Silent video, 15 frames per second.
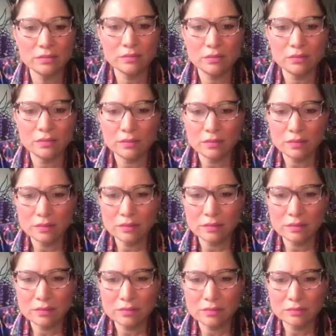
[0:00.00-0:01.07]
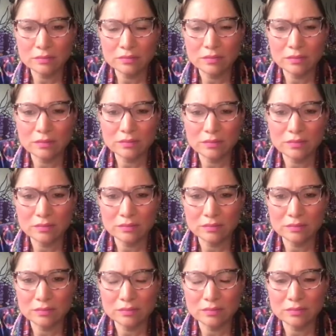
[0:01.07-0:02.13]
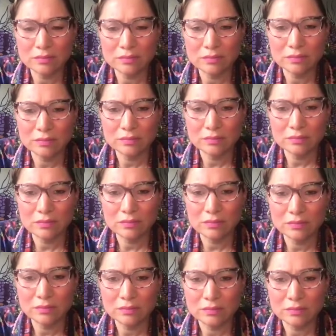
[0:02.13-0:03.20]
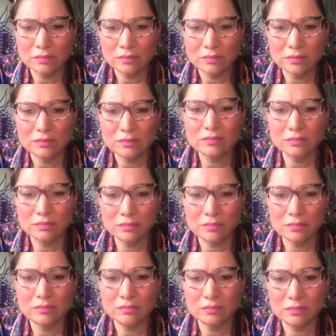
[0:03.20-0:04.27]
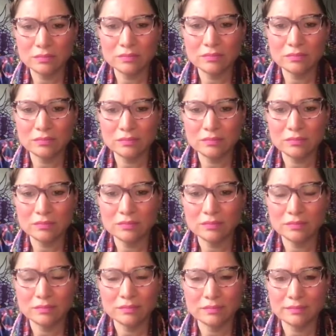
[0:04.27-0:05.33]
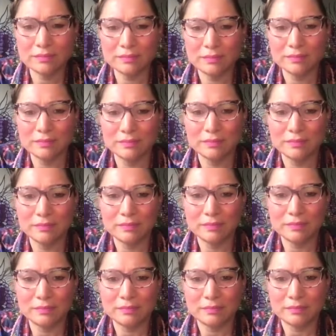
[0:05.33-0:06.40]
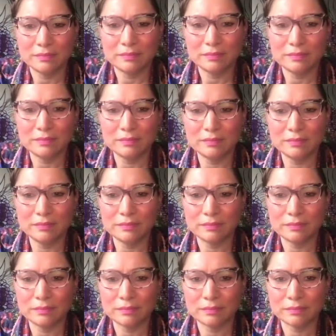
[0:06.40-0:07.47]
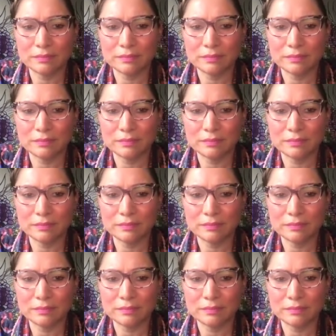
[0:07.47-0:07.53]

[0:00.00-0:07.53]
[no speech]